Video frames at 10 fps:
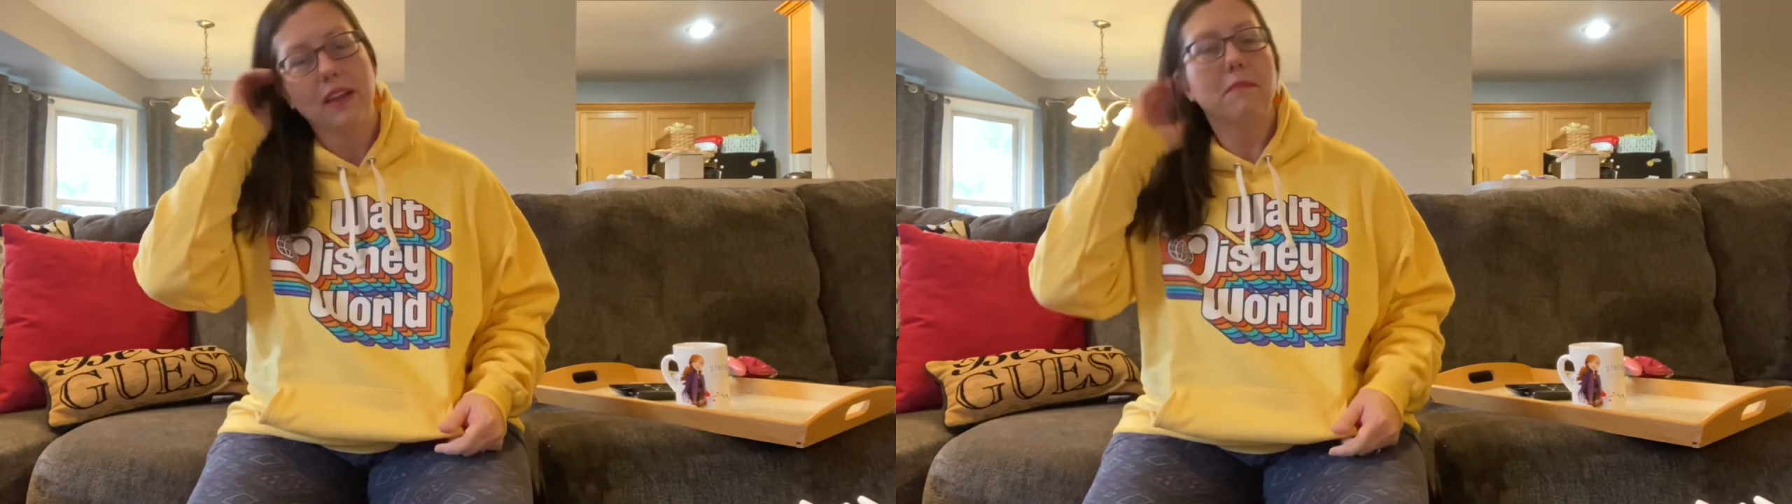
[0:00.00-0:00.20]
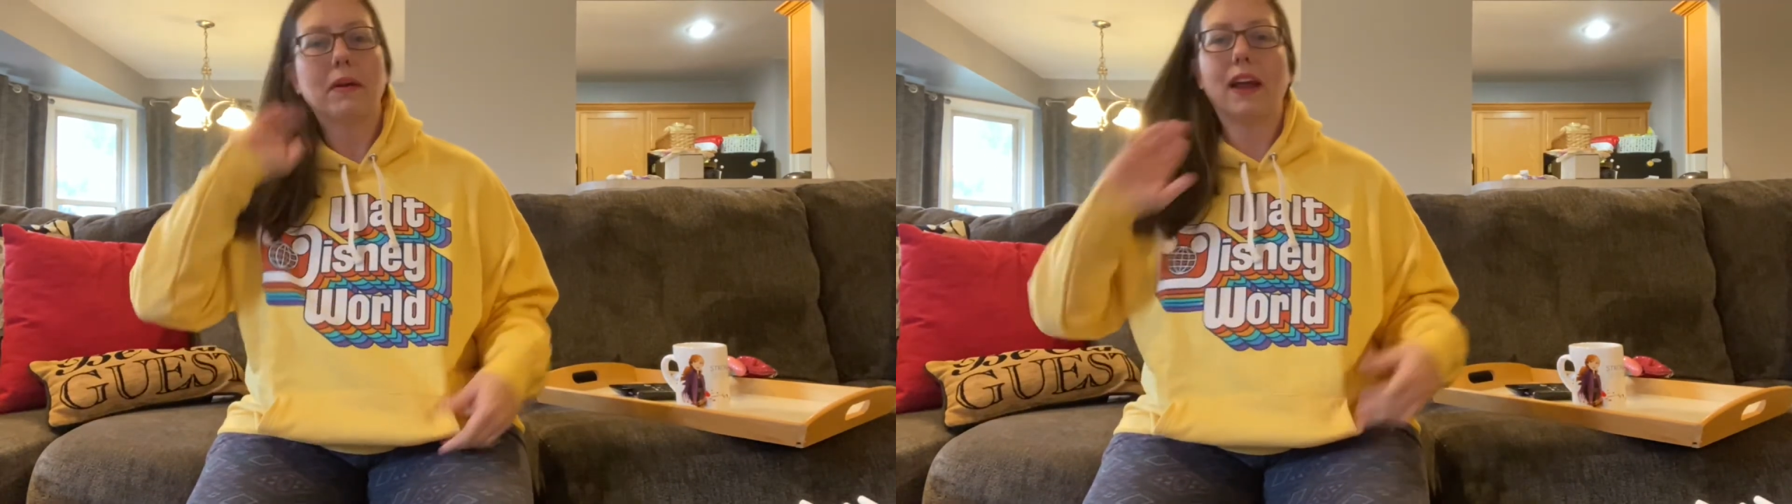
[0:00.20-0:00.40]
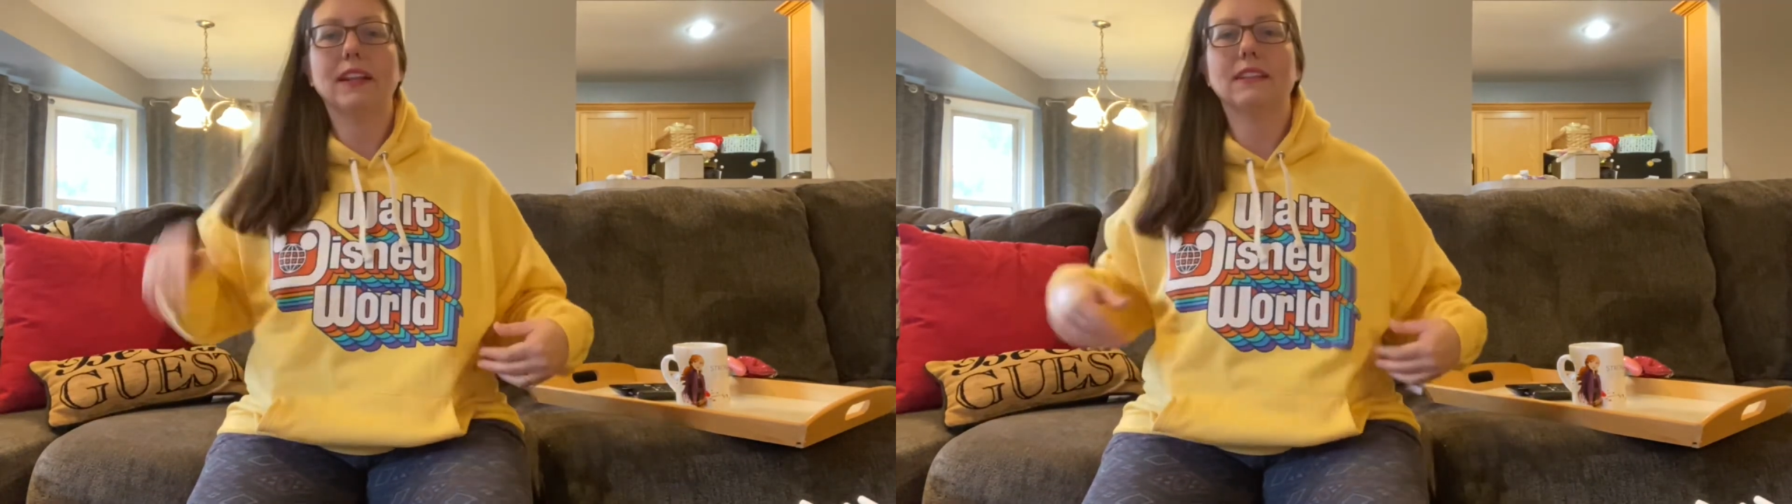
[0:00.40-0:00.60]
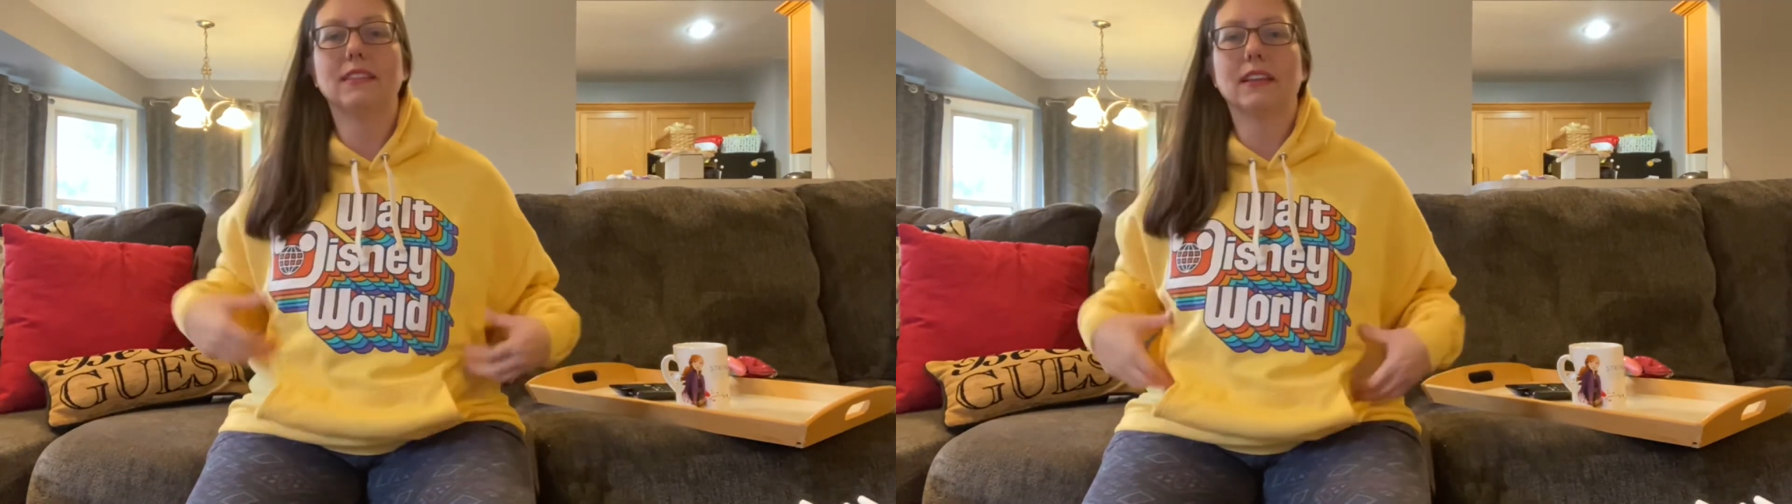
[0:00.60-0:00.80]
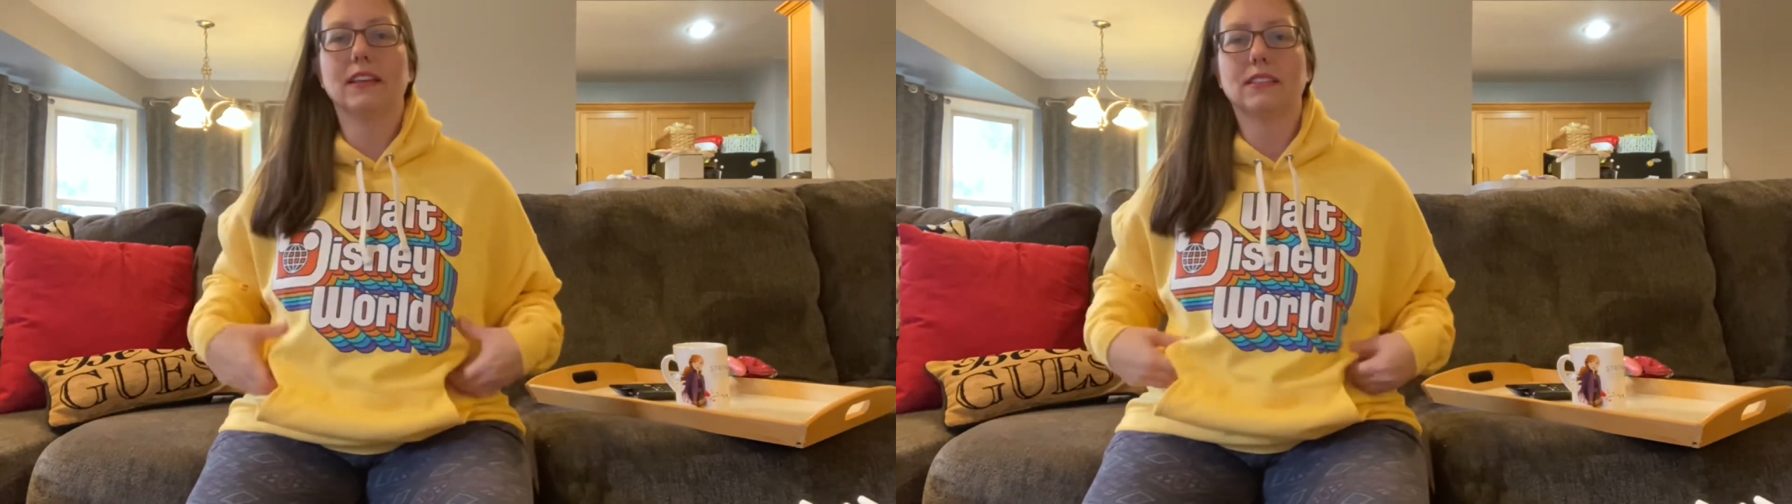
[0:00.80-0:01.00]
but I just
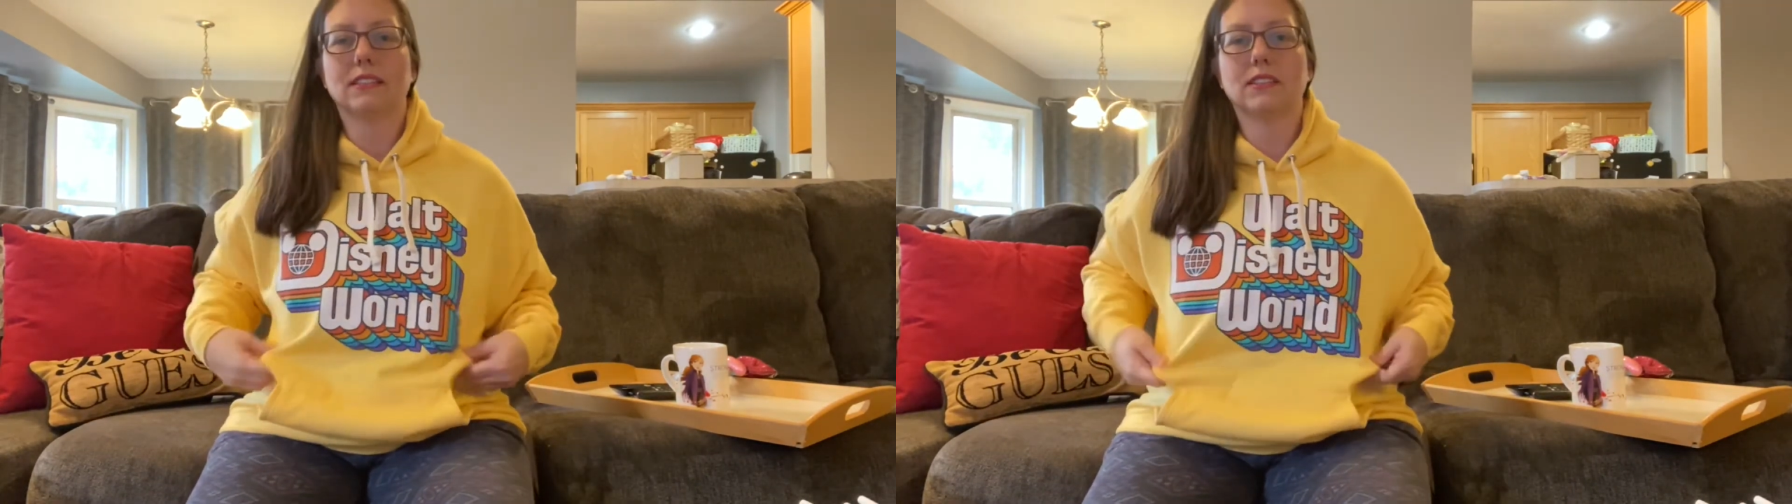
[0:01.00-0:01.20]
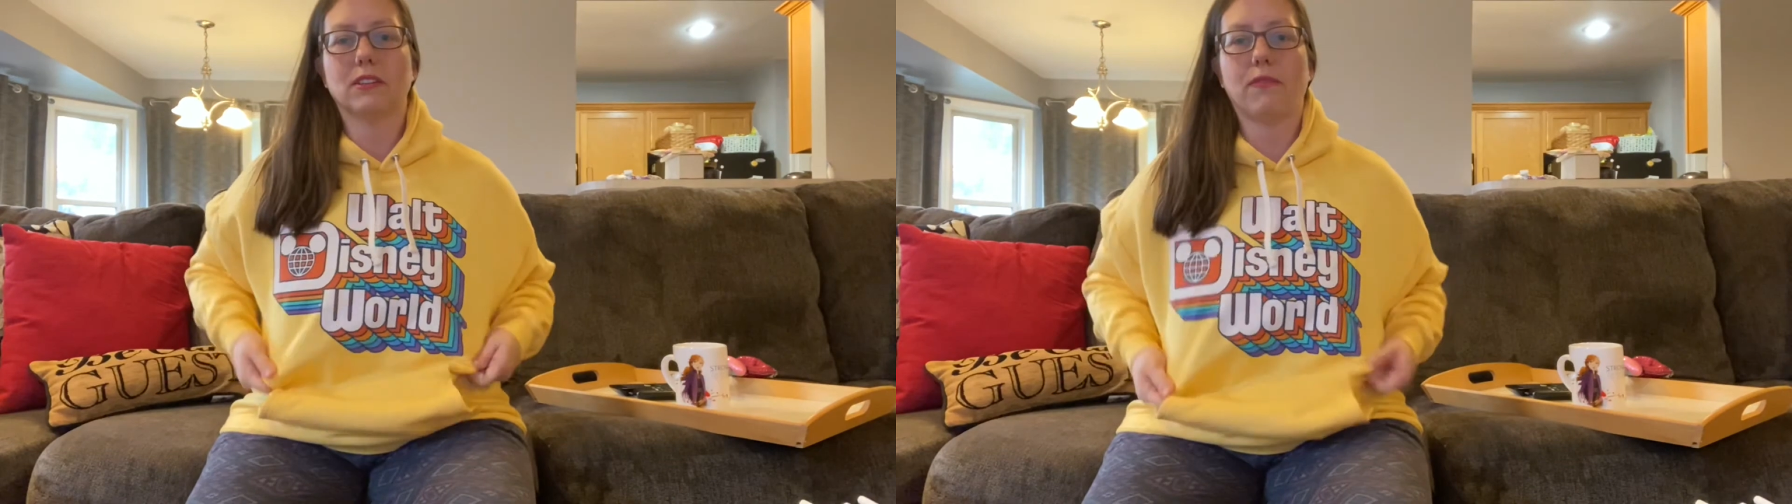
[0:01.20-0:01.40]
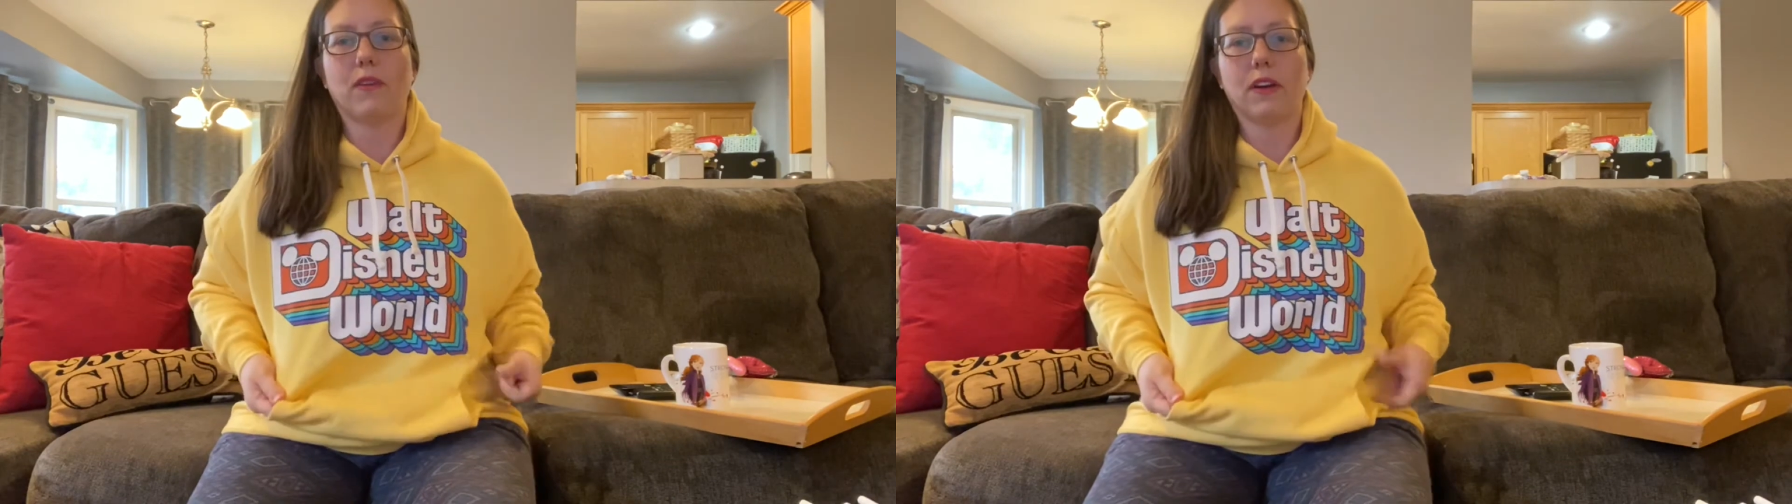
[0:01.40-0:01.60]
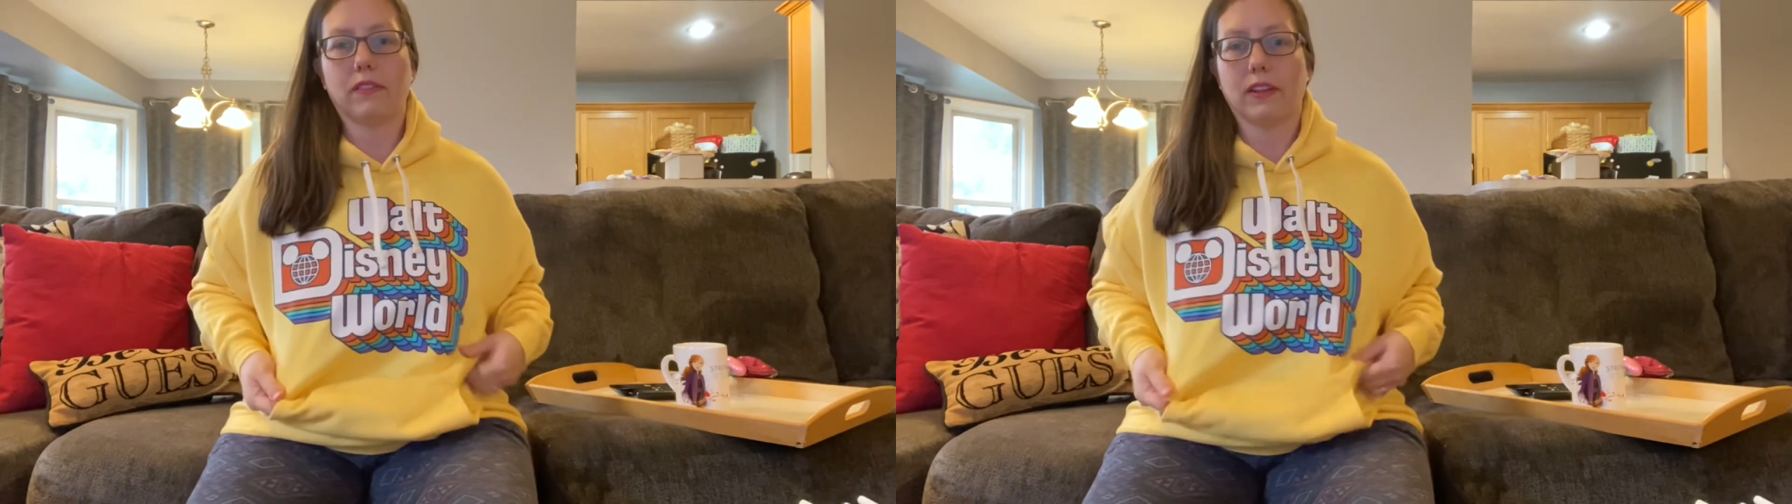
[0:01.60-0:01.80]
think it's just a fun,